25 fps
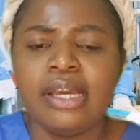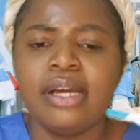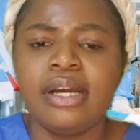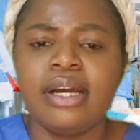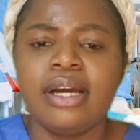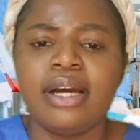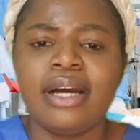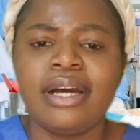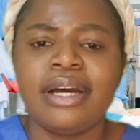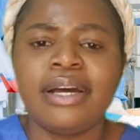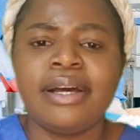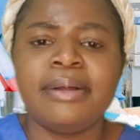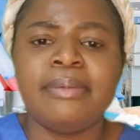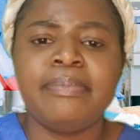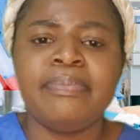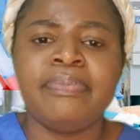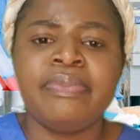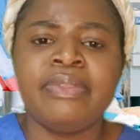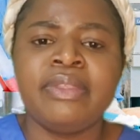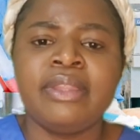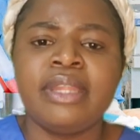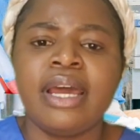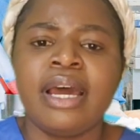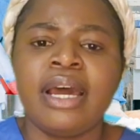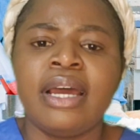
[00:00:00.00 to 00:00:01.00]

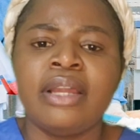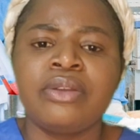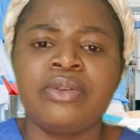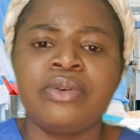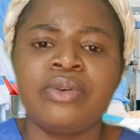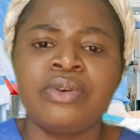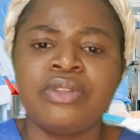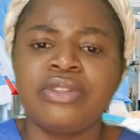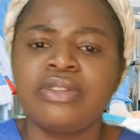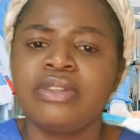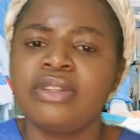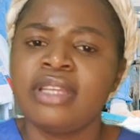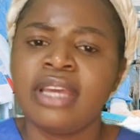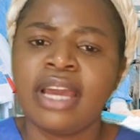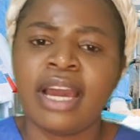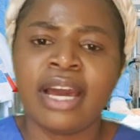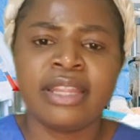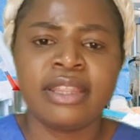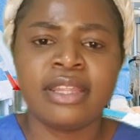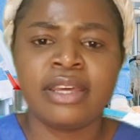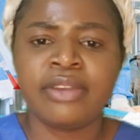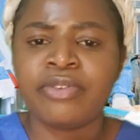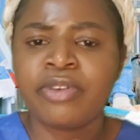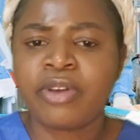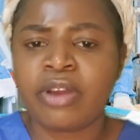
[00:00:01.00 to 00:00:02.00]
And also there are
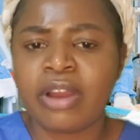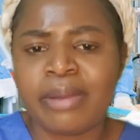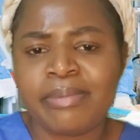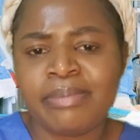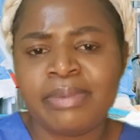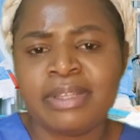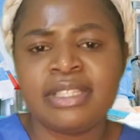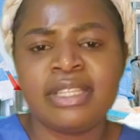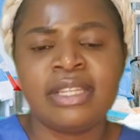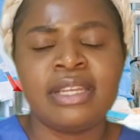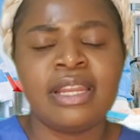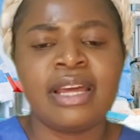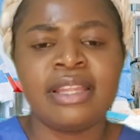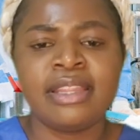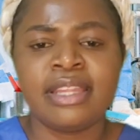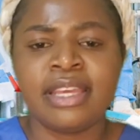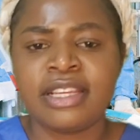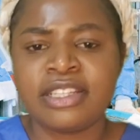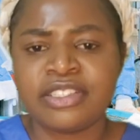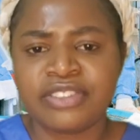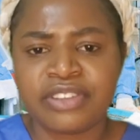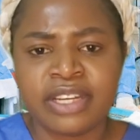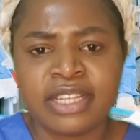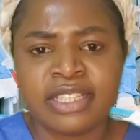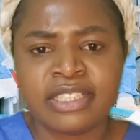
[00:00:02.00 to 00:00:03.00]
other requirements and other
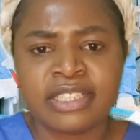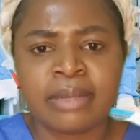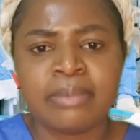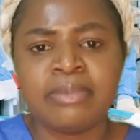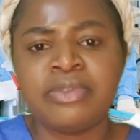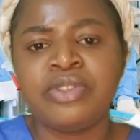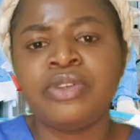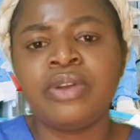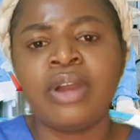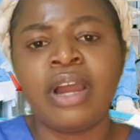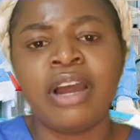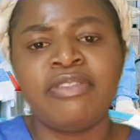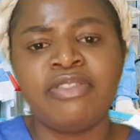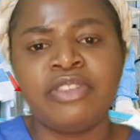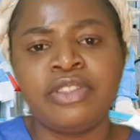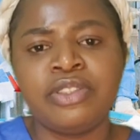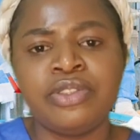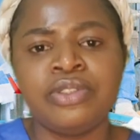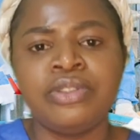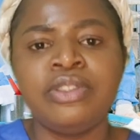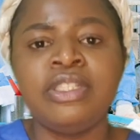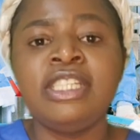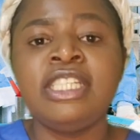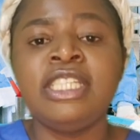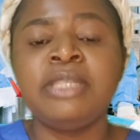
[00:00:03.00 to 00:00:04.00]
extra exams you have to do.
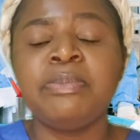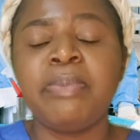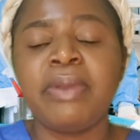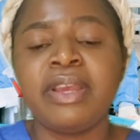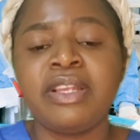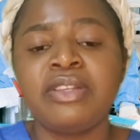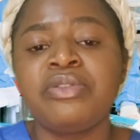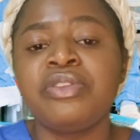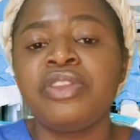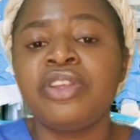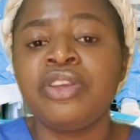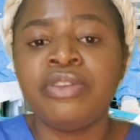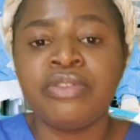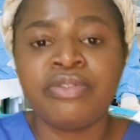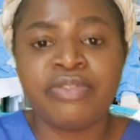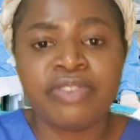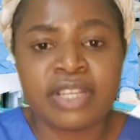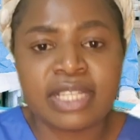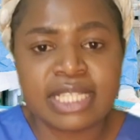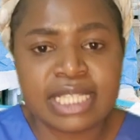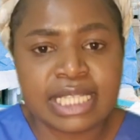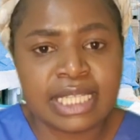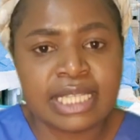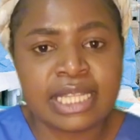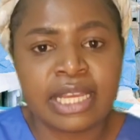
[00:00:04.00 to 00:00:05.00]
It depends on the
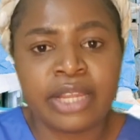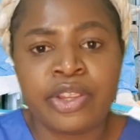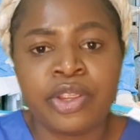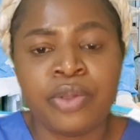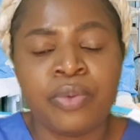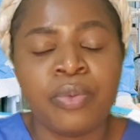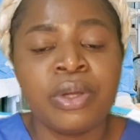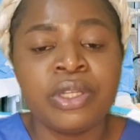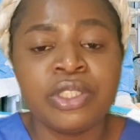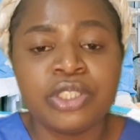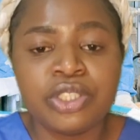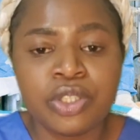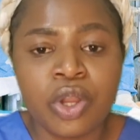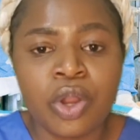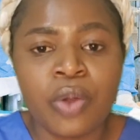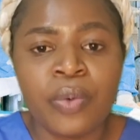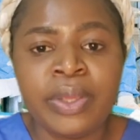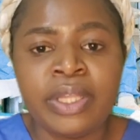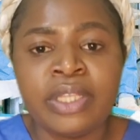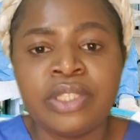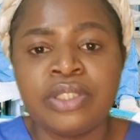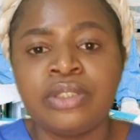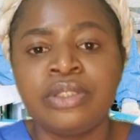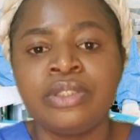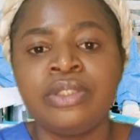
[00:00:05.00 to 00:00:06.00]
university that you want to go
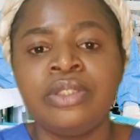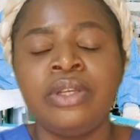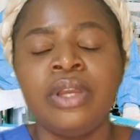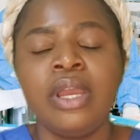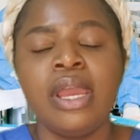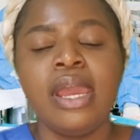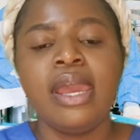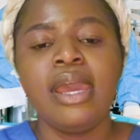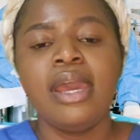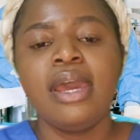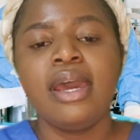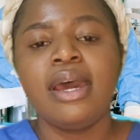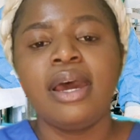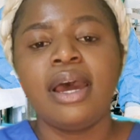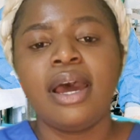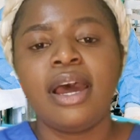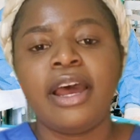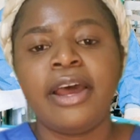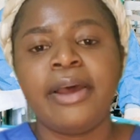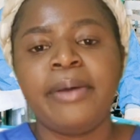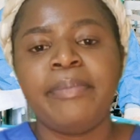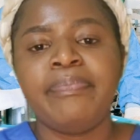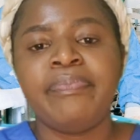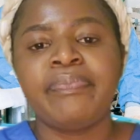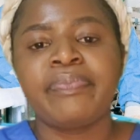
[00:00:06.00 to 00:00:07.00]
into.
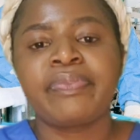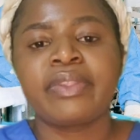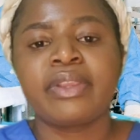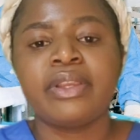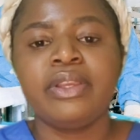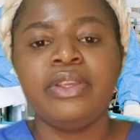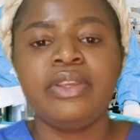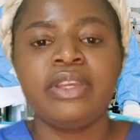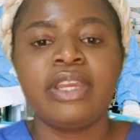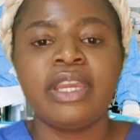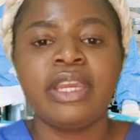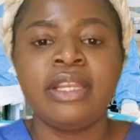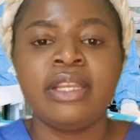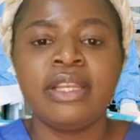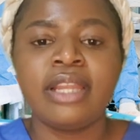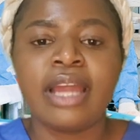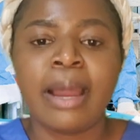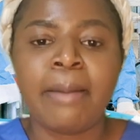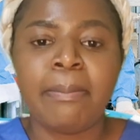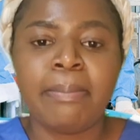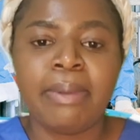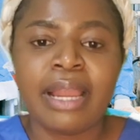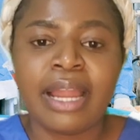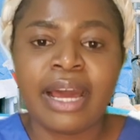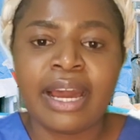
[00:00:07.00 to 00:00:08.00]
You can
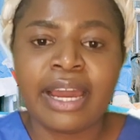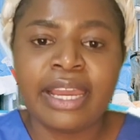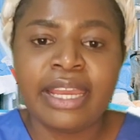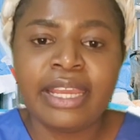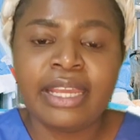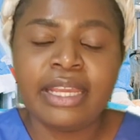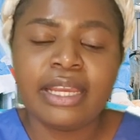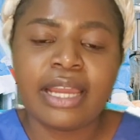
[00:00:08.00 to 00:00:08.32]
apply.